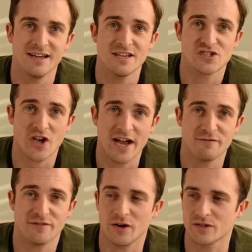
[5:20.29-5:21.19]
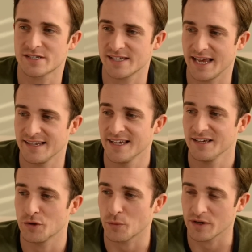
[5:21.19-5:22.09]
Seinfeld said
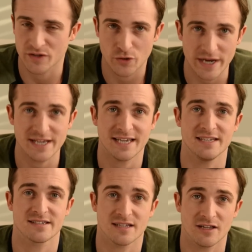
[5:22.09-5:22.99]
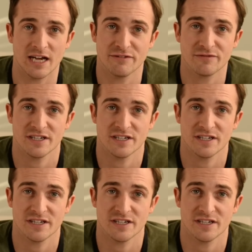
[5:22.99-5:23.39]
that one of the great keys to life